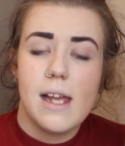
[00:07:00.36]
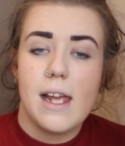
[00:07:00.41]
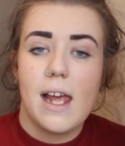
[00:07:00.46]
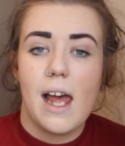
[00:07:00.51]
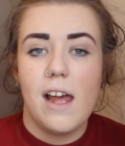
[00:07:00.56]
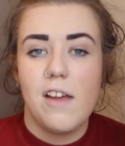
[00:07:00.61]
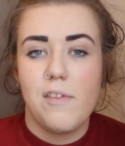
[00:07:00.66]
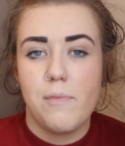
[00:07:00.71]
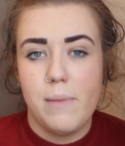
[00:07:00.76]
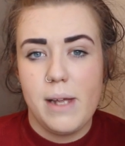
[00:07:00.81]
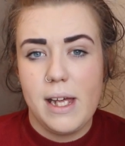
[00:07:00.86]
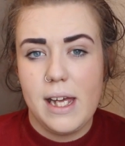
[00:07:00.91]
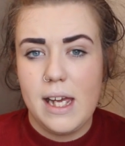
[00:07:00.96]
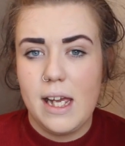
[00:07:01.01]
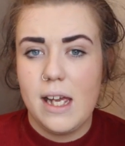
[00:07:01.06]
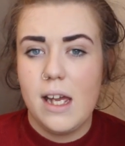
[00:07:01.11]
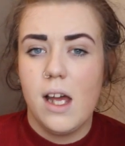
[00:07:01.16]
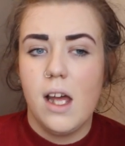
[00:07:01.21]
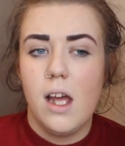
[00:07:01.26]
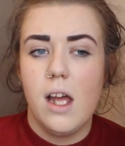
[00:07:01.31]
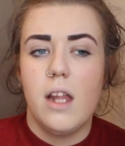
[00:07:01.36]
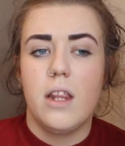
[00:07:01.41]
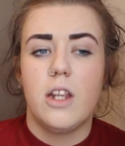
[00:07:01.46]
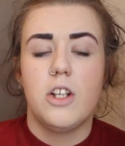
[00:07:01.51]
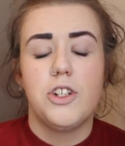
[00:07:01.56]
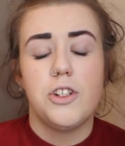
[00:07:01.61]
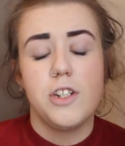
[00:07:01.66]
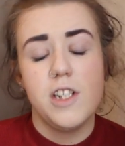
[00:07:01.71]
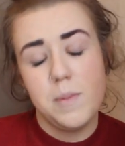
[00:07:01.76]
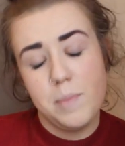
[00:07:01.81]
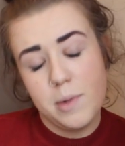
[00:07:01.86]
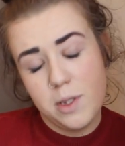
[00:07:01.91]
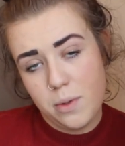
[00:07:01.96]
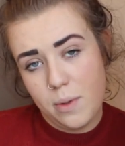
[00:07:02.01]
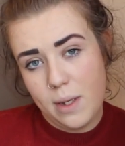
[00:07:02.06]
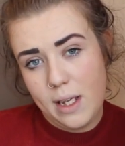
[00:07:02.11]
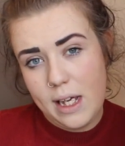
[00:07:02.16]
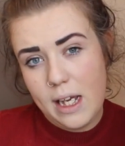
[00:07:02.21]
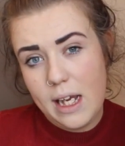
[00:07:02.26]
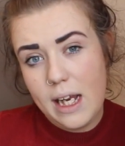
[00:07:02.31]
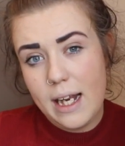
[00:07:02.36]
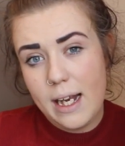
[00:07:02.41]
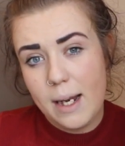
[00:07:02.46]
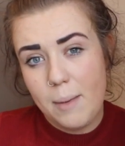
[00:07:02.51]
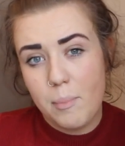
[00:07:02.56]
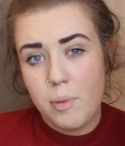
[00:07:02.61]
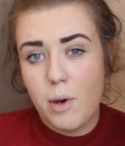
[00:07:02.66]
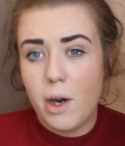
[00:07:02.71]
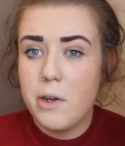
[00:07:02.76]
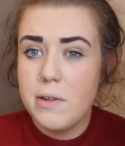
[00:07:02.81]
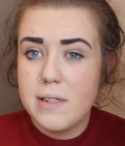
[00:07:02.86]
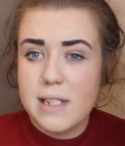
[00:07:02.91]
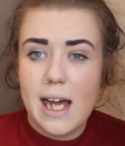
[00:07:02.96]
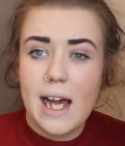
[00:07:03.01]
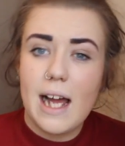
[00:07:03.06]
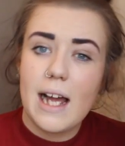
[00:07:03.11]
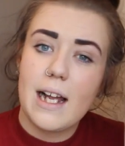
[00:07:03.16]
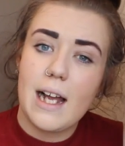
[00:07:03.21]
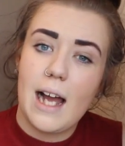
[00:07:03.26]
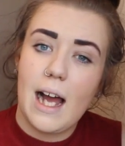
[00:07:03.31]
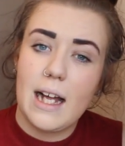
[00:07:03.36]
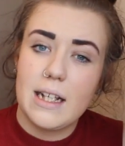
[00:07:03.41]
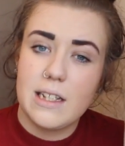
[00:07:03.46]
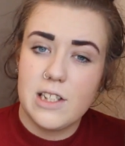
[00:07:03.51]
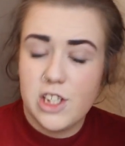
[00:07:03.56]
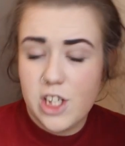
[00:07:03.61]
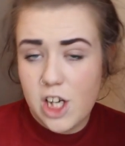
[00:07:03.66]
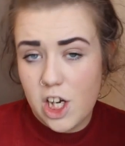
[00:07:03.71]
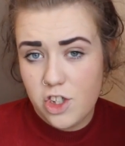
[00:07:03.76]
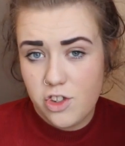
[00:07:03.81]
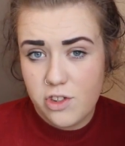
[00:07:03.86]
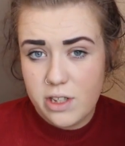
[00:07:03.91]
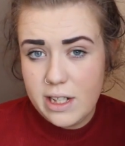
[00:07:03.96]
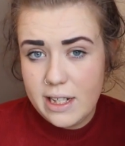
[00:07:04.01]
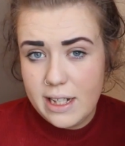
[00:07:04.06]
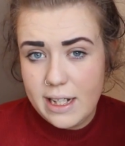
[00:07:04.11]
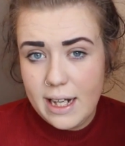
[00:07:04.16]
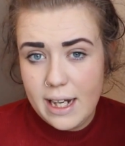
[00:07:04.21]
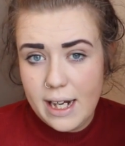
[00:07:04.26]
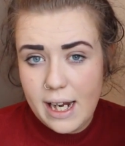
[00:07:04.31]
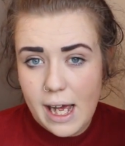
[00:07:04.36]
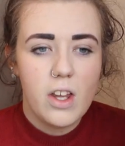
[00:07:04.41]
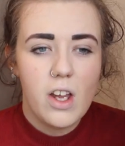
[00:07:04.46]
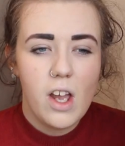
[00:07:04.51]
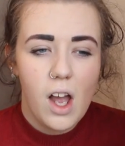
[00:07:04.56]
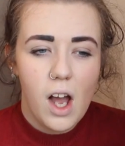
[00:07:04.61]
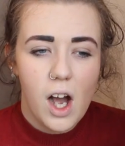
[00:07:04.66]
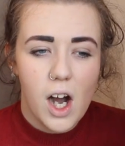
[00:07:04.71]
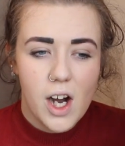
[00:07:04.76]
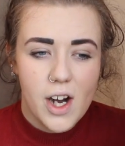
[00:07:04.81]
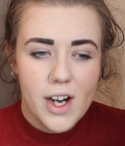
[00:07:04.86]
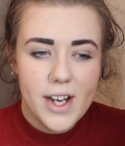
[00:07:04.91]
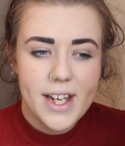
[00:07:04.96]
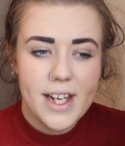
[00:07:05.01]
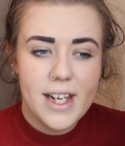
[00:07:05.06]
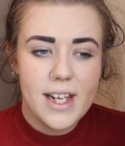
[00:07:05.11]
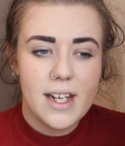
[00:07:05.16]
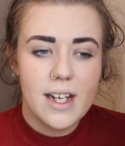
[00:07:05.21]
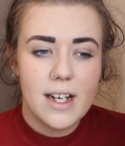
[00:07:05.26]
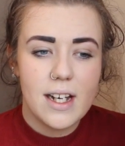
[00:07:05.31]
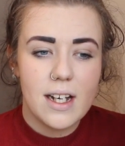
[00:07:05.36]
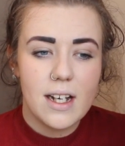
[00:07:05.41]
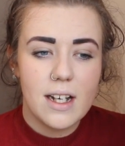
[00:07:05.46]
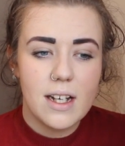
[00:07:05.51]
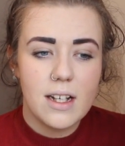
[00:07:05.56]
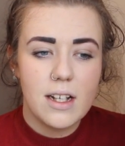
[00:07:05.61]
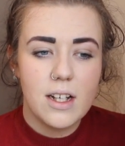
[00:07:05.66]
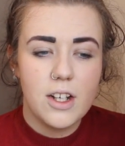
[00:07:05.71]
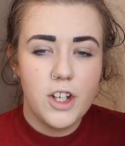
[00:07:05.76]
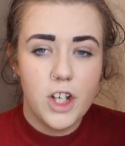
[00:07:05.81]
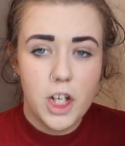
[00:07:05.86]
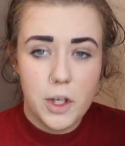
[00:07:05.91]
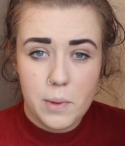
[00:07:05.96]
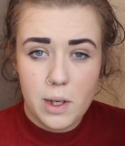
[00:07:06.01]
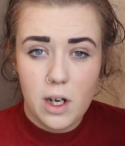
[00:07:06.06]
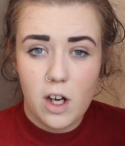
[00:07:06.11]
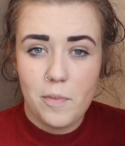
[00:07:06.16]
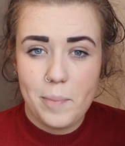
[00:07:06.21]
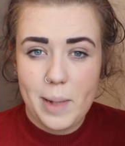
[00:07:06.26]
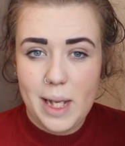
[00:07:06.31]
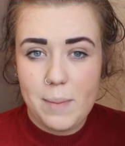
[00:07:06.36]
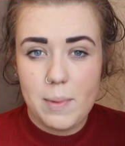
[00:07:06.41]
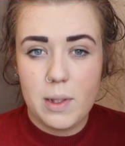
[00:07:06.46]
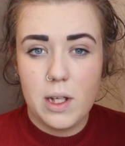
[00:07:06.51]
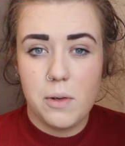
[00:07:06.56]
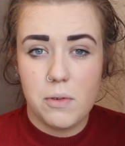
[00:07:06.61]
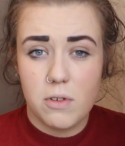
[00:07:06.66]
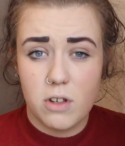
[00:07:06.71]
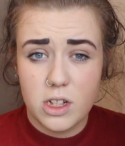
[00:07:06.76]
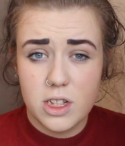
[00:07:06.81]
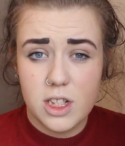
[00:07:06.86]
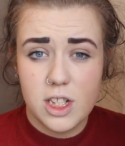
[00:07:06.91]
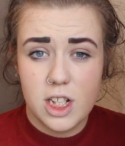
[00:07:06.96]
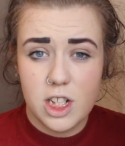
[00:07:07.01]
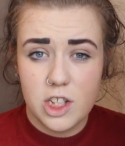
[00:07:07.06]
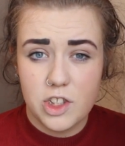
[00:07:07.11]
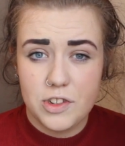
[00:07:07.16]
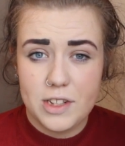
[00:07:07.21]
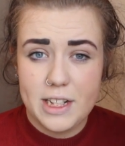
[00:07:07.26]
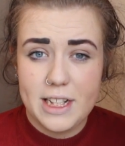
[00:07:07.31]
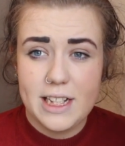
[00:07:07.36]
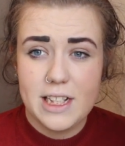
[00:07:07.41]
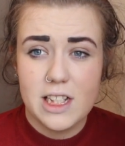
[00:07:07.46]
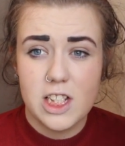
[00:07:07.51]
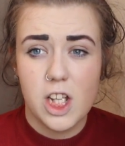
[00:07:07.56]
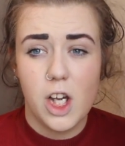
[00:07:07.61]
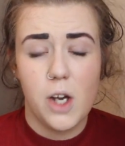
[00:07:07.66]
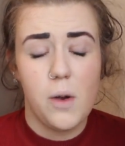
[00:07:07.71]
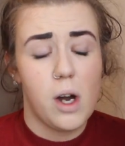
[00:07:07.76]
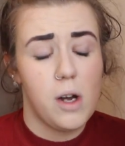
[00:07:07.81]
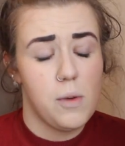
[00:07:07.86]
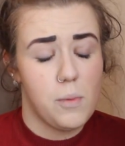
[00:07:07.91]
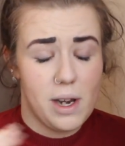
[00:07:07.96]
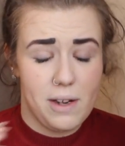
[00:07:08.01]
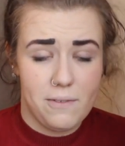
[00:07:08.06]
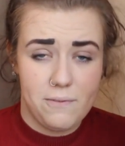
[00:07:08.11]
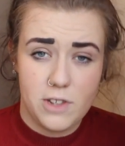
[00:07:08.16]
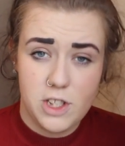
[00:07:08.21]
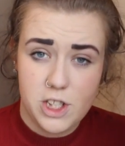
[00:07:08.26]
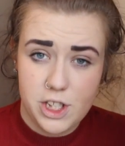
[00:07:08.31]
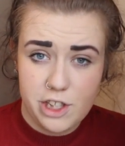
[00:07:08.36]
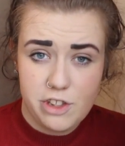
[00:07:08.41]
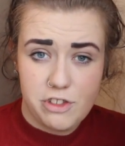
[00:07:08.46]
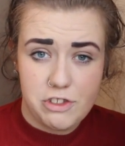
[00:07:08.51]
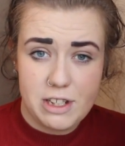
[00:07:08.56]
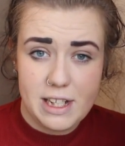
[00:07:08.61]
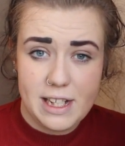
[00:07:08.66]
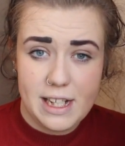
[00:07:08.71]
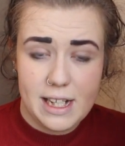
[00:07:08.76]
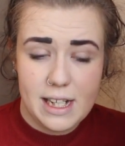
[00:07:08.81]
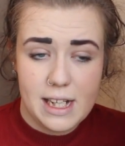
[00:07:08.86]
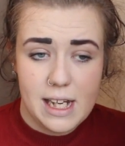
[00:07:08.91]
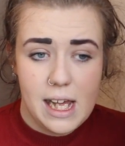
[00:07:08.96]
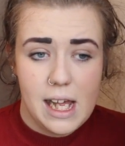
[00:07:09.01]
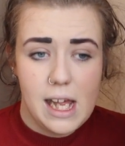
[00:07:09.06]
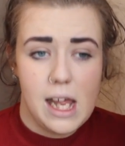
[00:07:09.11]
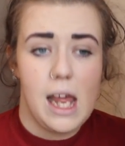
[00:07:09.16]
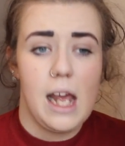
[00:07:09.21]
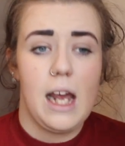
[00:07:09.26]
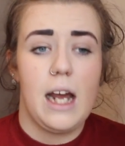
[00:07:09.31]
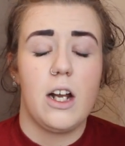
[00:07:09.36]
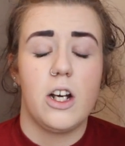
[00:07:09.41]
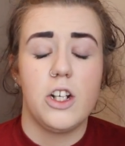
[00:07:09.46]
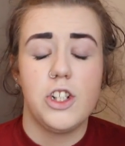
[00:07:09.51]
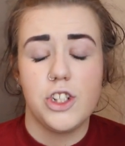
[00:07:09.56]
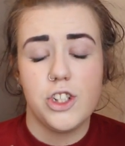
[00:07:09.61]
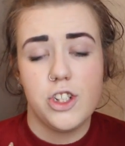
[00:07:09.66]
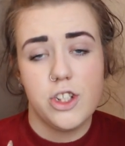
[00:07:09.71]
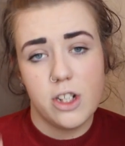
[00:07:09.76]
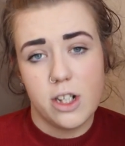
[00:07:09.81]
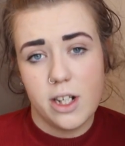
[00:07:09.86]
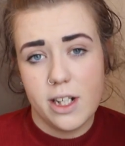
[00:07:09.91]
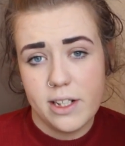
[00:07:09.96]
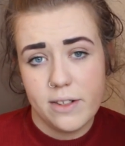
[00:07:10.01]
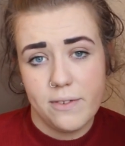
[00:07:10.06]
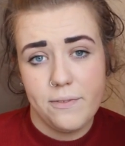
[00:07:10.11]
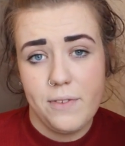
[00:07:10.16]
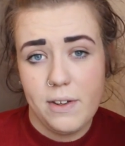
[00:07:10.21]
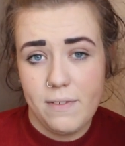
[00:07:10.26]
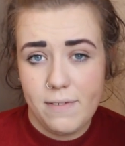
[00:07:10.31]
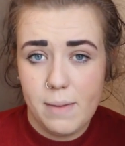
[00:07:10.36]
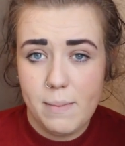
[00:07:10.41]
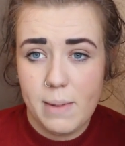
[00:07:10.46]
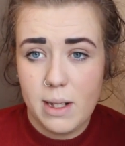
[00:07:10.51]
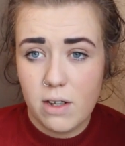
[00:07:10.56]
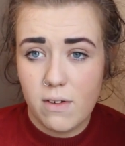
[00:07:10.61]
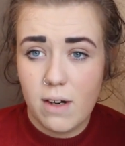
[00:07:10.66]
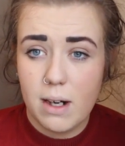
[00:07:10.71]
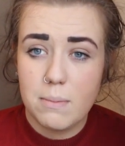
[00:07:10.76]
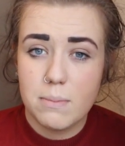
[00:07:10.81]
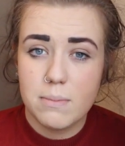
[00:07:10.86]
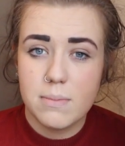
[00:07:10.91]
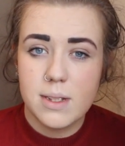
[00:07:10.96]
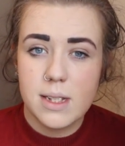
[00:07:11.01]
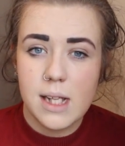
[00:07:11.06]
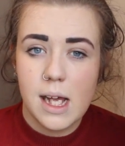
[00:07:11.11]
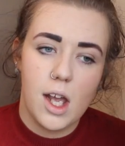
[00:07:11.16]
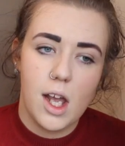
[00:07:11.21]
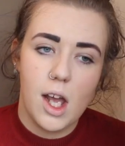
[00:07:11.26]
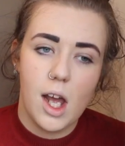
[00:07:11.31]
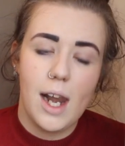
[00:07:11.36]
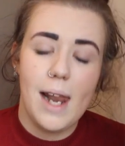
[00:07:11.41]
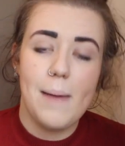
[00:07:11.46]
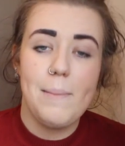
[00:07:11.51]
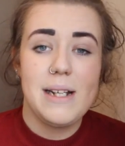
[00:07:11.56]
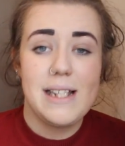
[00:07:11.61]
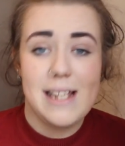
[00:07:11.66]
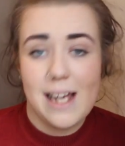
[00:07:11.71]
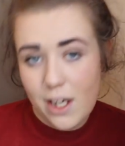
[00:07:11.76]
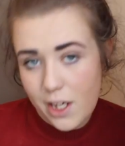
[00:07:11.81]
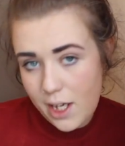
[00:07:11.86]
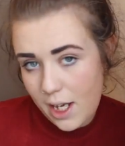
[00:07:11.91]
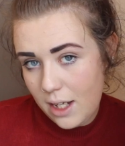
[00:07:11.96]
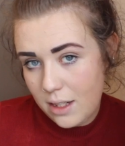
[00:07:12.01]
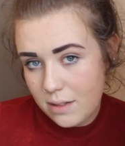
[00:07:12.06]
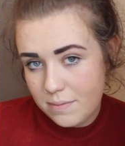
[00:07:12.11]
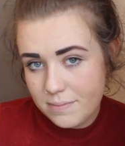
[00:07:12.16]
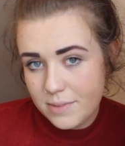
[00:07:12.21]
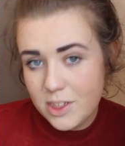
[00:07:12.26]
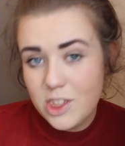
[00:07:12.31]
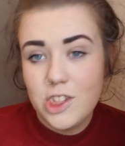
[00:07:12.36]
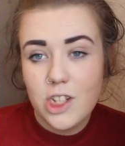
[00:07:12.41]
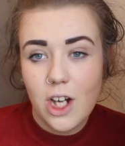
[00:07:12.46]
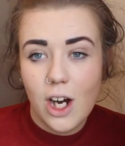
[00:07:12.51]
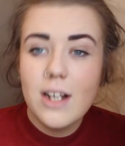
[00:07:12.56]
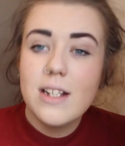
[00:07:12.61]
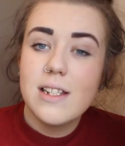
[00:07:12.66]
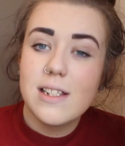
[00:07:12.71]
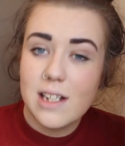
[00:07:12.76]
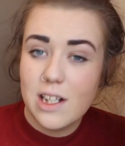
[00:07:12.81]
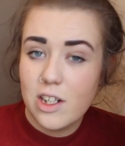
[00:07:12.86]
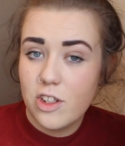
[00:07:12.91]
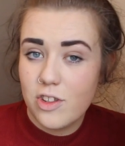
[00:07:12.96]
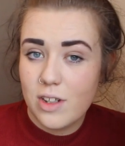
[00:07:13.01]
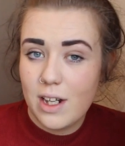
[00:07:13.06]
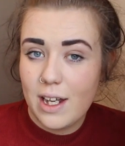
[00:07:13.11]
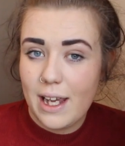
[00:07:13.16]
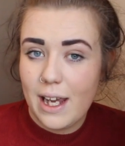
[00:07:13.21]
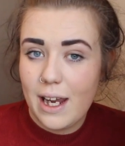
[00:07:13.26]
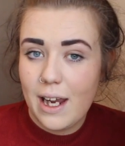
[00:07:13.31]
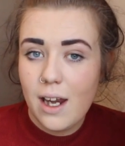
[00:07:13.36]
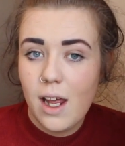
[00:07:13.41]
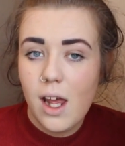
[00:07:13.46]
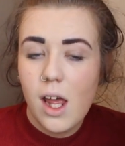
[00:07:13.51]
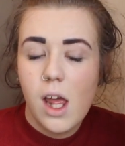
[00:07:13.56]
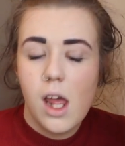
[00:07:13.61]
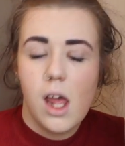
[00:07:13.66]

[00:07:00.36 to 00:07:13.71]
gave me the choice between Prozac and Sertraline. I knew a lot of people who were on Sertraline, so I went for Sertraline, and I just started on 50 milligrams. Let me tell you, starting Sertraline